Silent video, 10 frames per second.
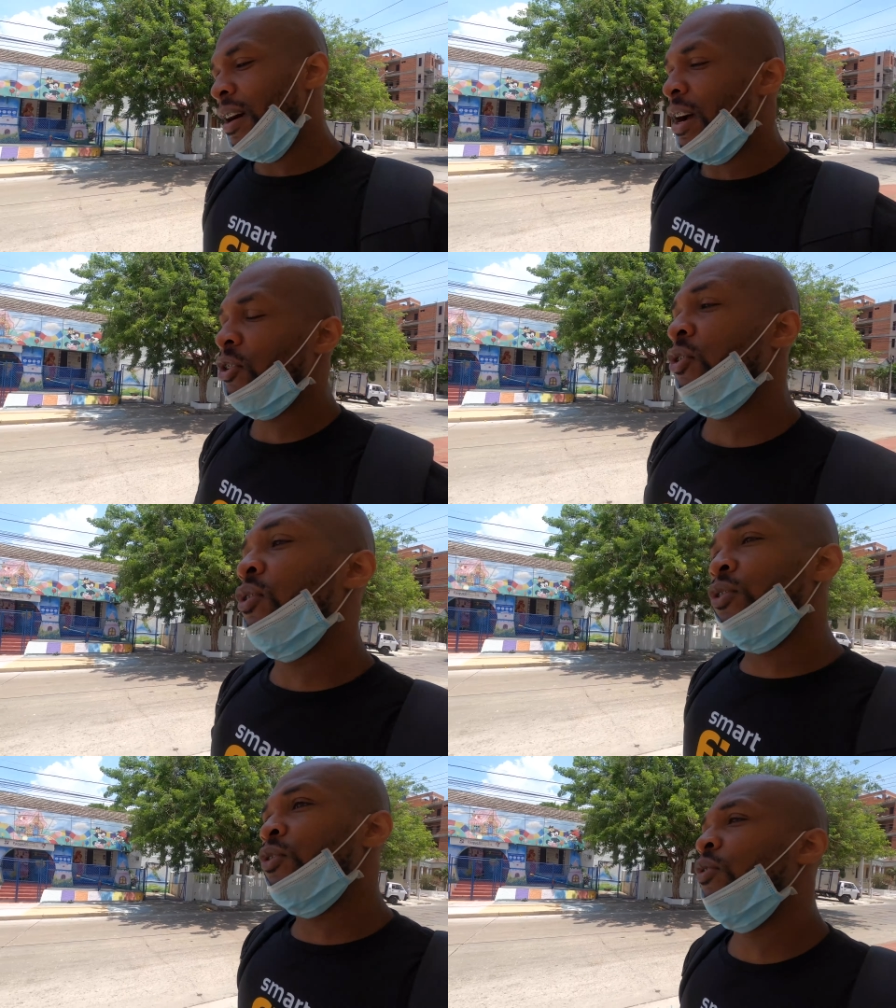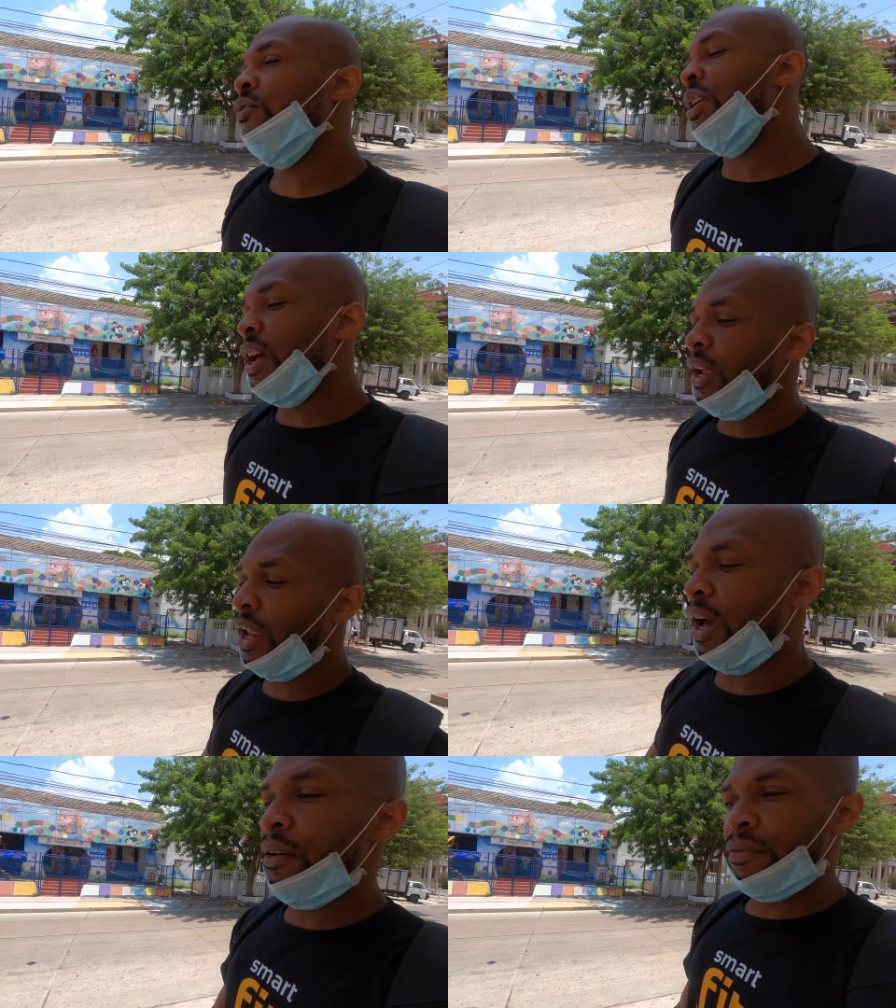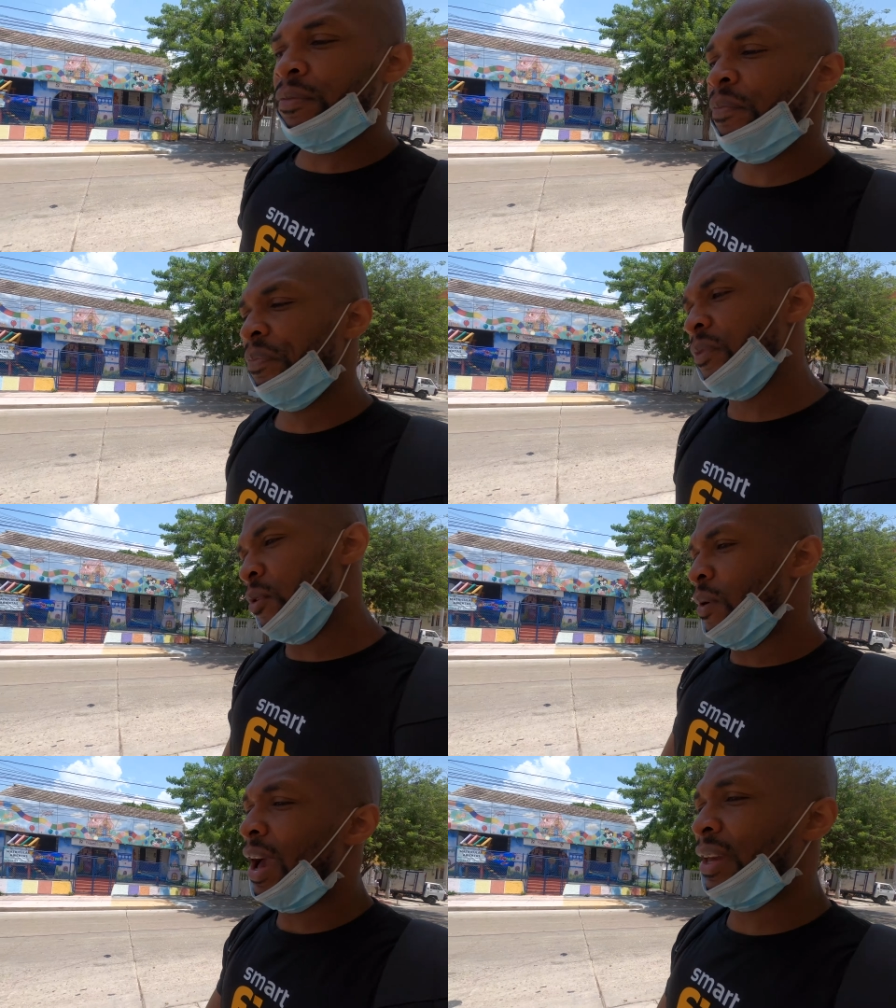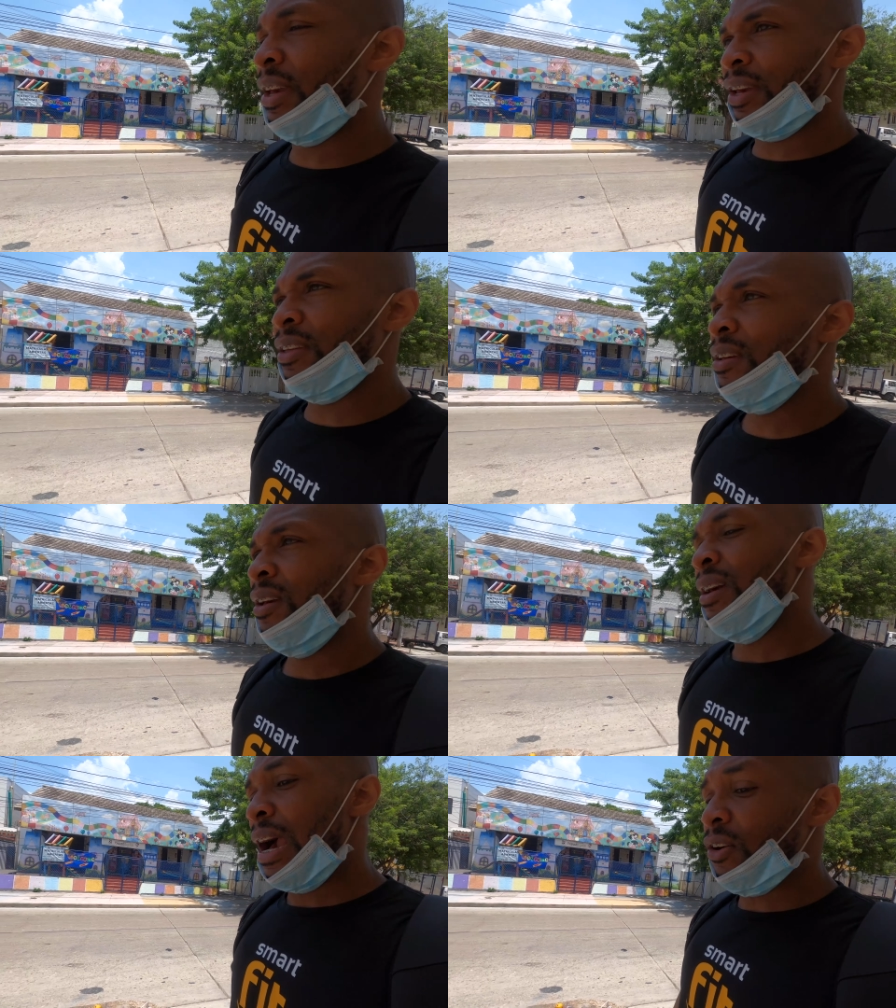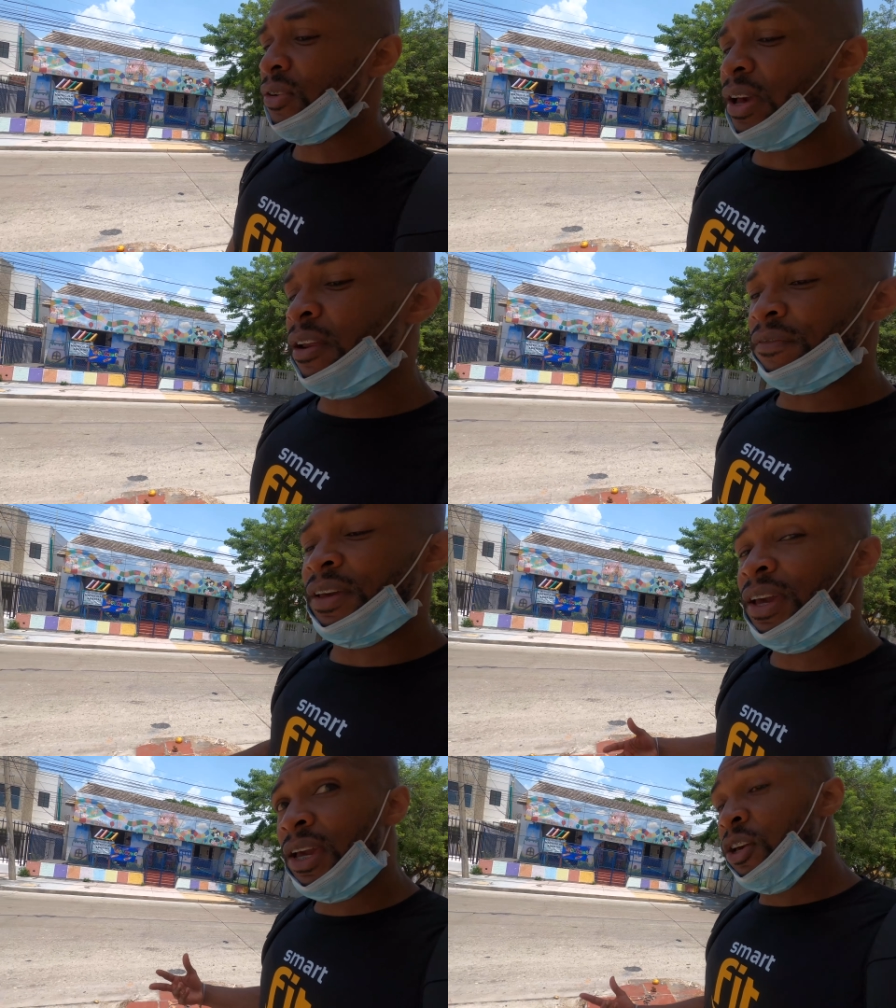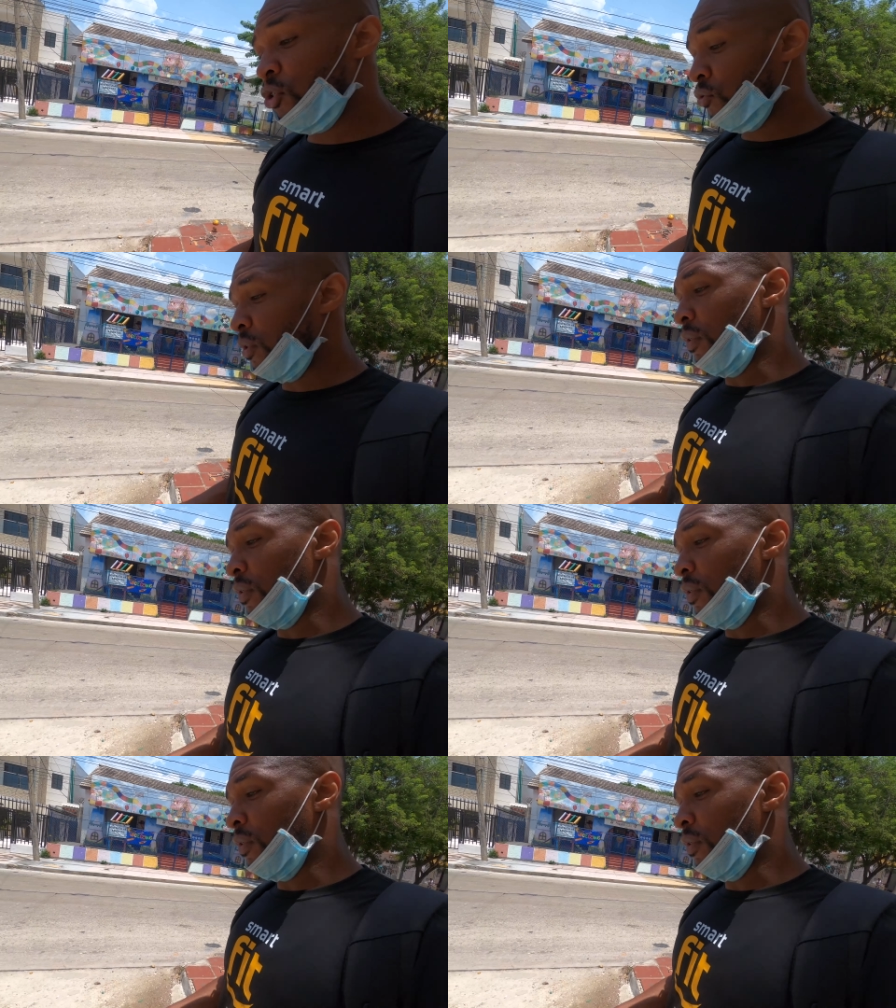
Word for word: i show you daily life the way I can outside of the history